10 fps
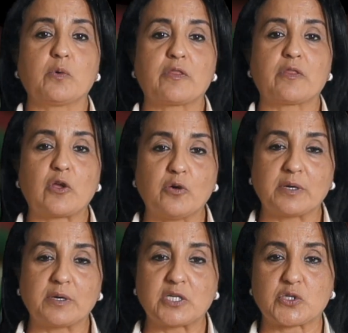with the
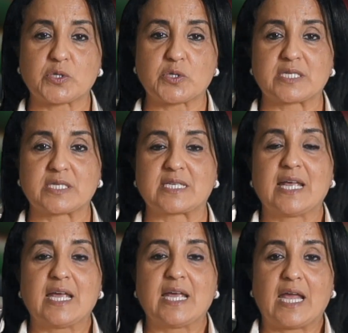human resources,
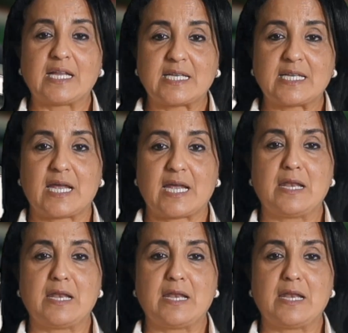it is a